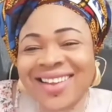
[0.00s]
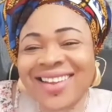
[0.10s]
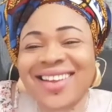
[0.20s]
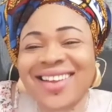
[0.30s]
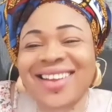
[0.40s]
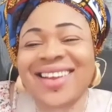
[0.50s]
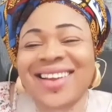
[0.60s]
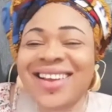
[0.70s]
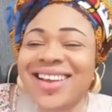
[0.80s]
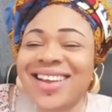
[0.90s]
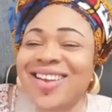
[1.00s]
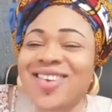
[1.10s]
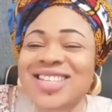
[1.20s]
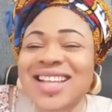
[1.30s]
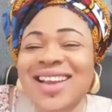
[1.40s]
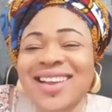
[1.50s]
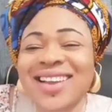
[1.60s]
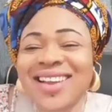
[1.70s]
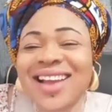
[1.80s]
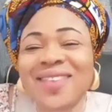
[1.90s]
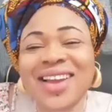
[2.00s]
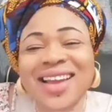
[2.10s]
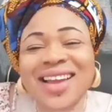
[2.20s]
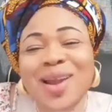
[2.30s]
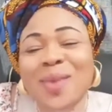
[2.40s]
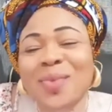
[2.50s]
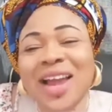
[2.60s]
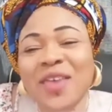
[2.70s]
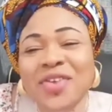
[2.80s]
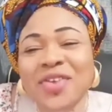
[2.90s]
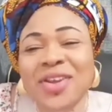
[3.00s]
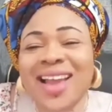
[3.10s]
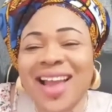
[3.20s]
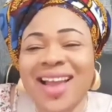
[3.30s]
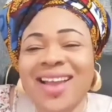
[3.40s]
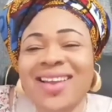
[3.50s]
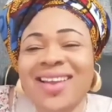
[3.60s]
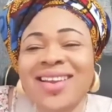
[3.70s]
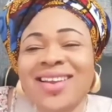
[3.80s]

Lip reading: hey, sir, I like it. I'm with you. Yeah, you may